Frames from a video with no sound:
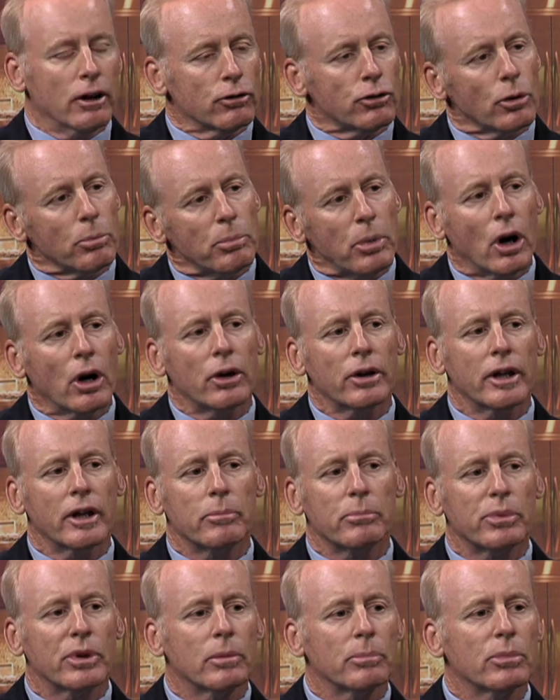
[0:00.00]
And so part of
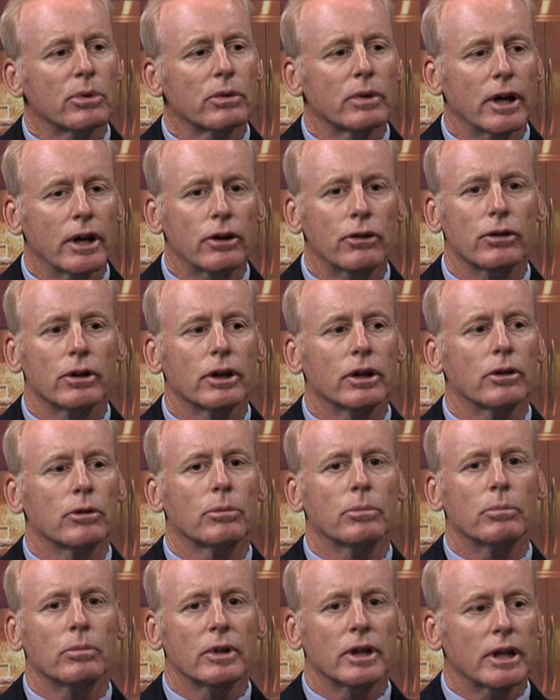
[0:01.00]
that preparation is
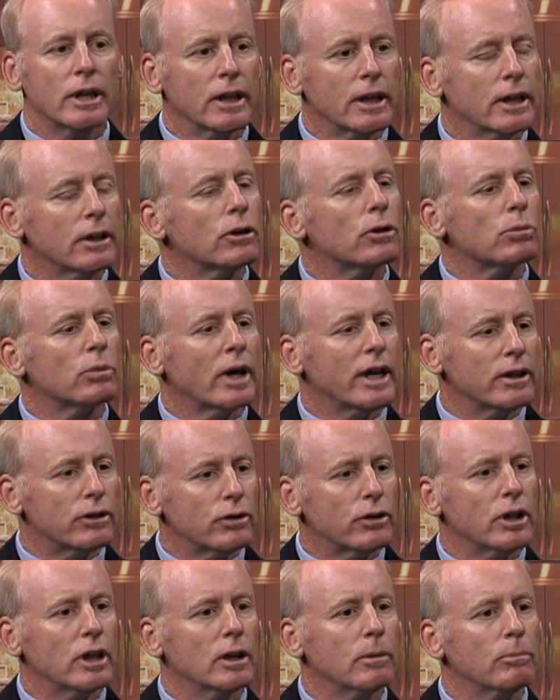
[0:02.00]
getting the right
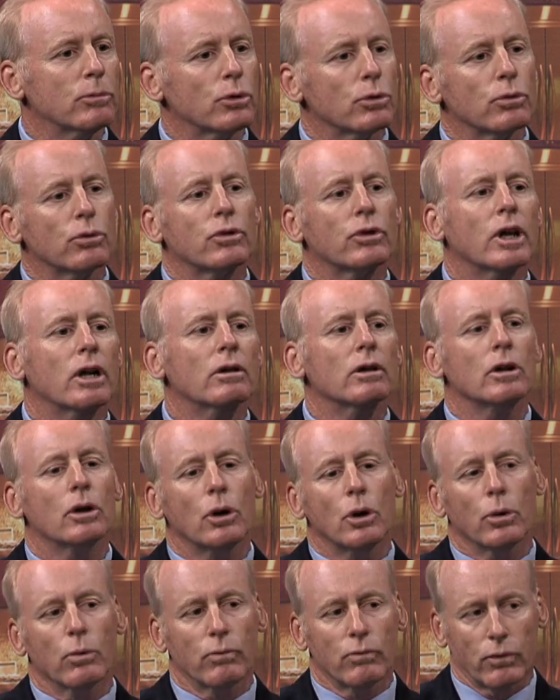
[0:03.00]
team to sell a
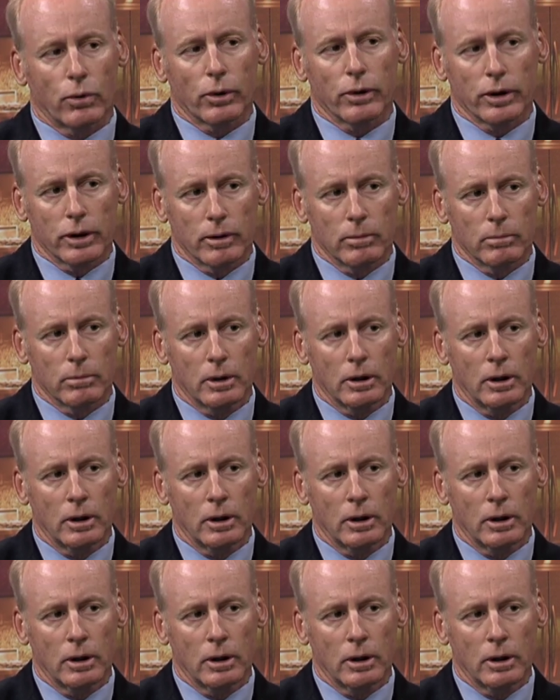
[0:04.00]
home for them.